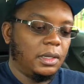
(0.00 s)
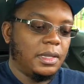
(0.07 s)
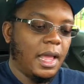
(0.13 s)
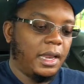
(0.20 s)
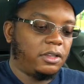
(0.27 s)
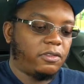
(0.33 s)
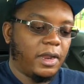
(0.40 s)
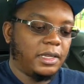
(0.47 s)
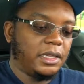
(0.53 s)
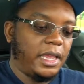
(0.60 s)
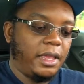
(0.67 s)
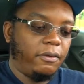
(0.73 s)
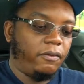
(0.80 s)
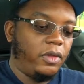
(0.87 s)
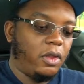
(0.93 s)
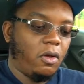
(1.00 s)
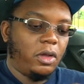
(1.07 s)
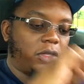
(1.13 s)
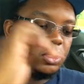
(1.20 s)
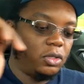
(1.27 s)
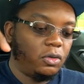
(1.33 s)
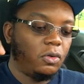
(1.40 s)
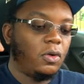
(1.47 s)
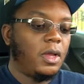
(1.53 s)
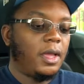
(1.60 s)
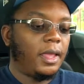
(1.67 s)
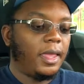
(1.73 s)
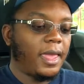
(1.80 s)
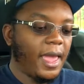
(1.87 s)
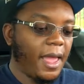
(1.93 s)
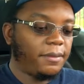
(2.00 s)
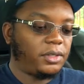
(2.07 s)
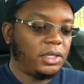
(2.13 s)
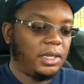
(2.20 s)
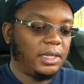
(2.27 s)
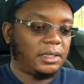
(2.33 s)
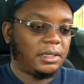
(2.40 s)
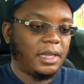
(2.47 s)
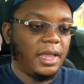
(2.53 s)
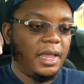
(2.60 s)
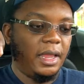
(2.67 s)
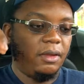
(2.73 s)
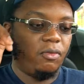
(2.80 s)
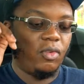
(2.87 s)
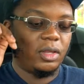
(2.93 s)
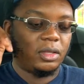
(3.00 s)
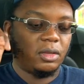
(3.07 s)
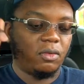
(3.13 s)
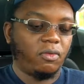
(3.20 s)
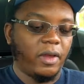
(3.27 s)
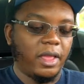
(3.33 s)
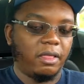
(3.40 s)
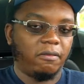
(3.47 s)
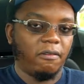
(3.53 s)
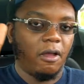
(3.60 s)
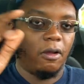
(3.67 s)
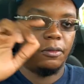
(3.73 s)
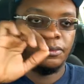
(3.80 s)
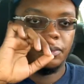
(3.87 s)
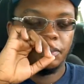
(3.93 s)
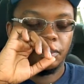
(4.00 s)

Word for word: Now let's try this again. We're going to capture this thing with the great throw.